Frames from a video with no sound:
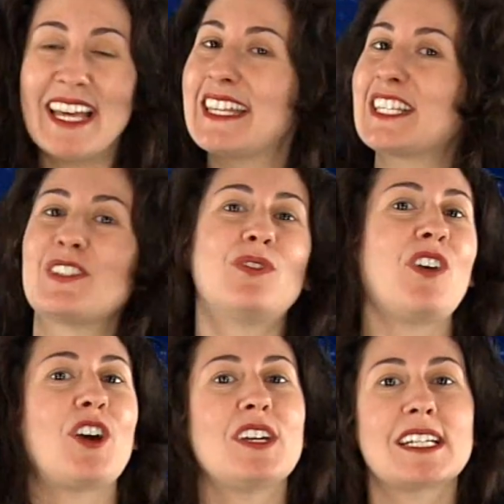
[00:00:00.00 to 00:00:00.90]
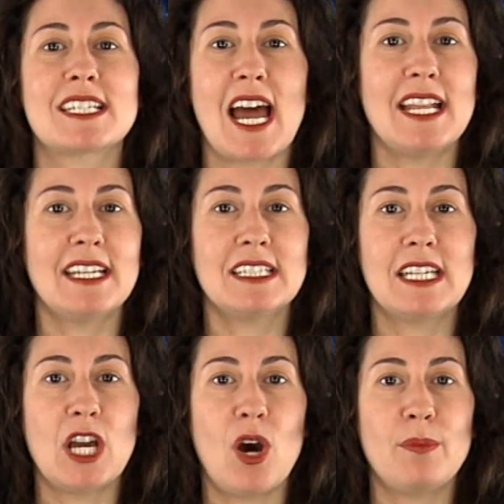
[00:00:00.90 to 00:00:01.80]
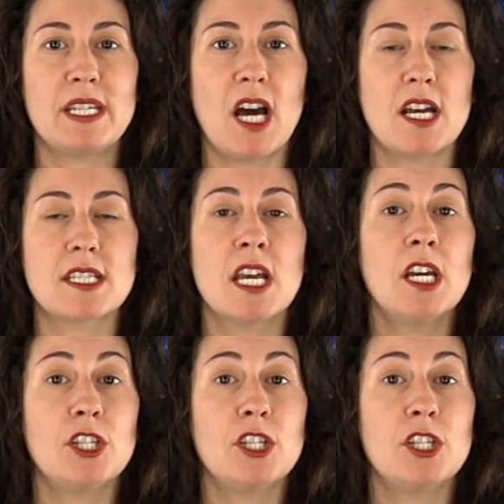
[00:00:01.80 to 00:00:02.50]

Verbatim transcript: This is very exciting, Leo, because